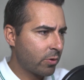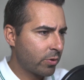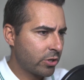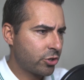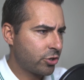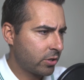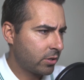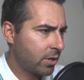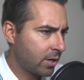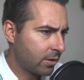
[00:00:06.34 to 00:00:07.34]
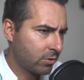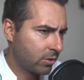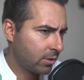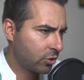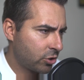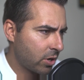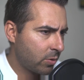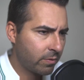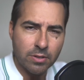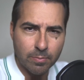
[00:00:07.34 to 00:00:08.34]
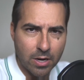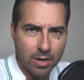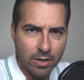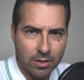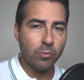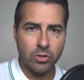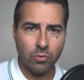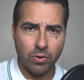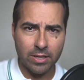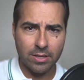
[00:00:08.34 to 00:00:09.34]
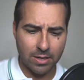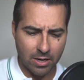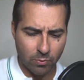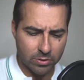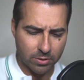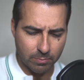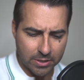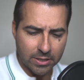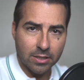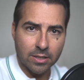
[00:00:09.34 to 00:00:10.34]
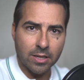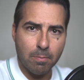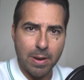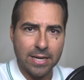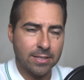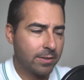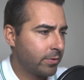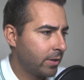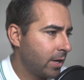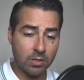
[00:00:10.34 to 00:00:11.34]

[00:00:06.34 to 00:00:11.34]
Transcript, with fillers: Irish uh, show of some kind. It was alright, the guy wasn't particularly combative.